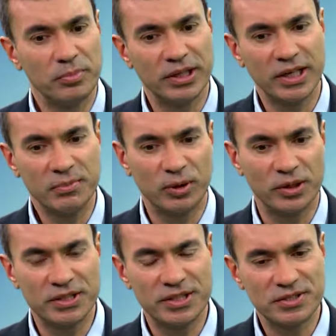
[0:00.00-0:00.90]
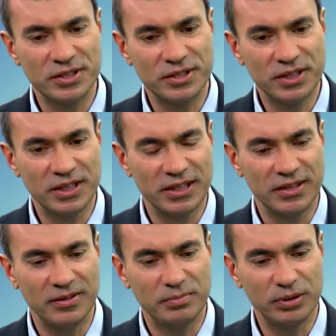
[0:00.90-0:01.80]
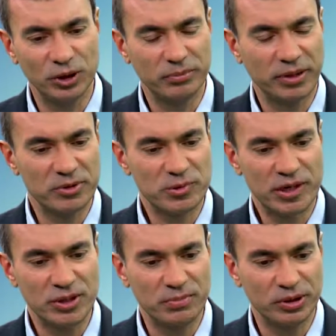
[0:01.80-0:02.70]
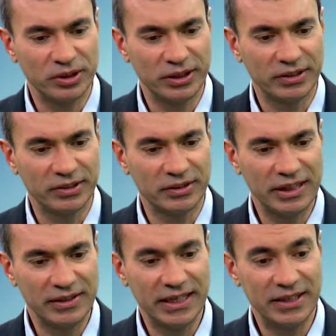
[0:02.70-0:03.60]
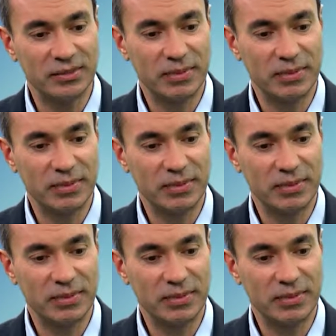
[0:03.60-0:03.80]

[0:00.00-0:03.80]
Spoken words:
But the other point is that the balloon pumps were actually put in the